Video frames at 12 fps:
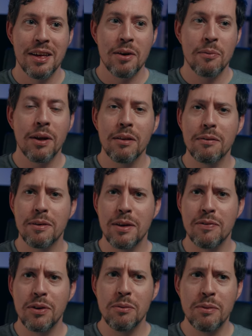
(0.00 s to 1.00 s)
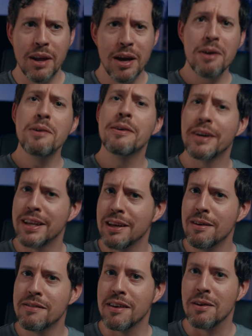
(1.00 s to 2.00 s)
Well, if you know you're going to
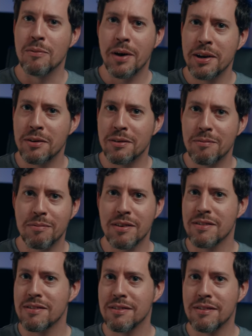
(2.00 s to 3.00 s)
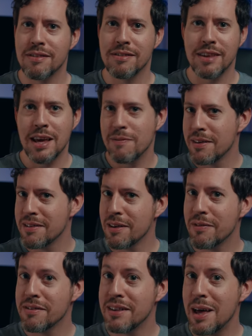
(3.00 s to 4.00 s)
use it, why not just save
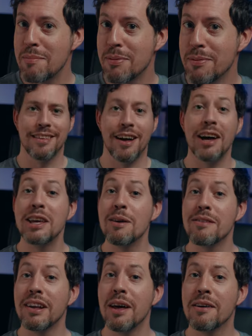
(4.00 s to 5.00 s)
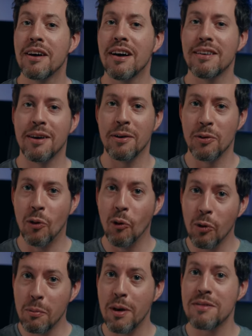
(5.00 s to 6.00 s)
yourself a step? I use a low cut on
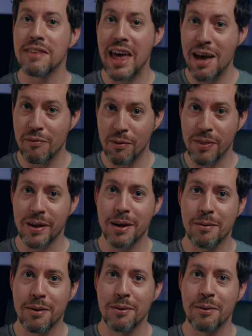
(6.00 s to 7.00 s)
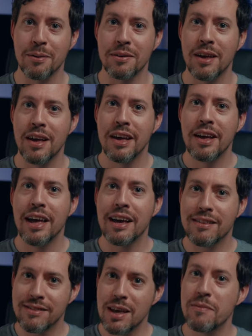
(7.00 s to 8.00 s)
almost everything I record,
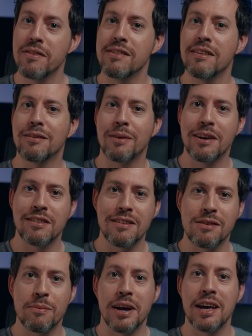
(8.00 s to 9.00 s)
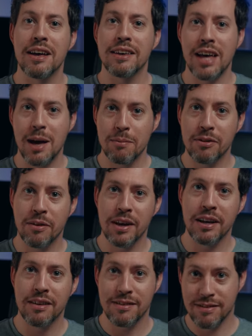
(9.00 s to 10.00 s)
except for situations where
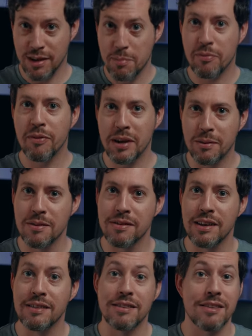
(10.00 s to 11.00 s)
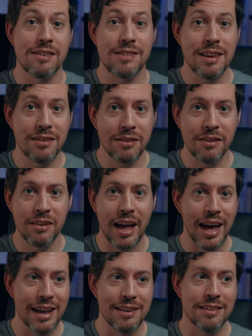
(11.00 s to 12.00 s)
capturing sub-frequencies is essential,
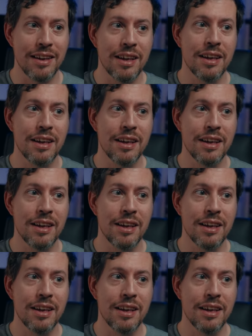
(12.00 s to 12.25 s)
and